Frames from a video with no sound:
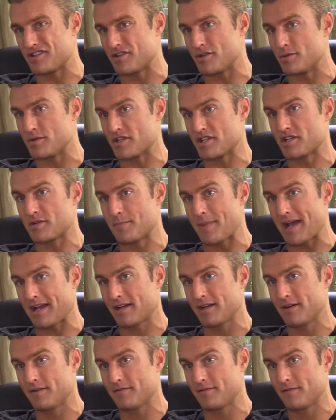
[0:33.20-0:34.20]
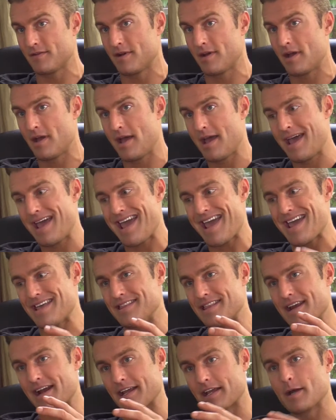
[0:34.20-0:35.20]
just use a spec of
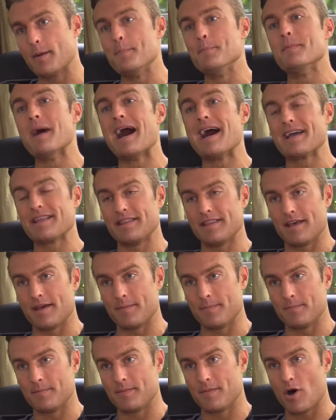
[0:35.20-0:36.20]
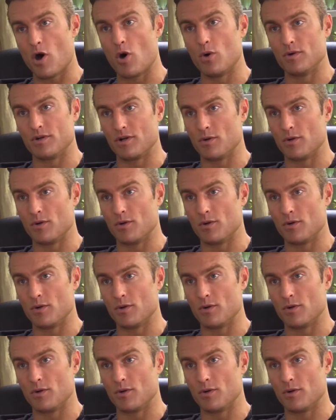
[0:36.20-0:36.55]
and then I combine them all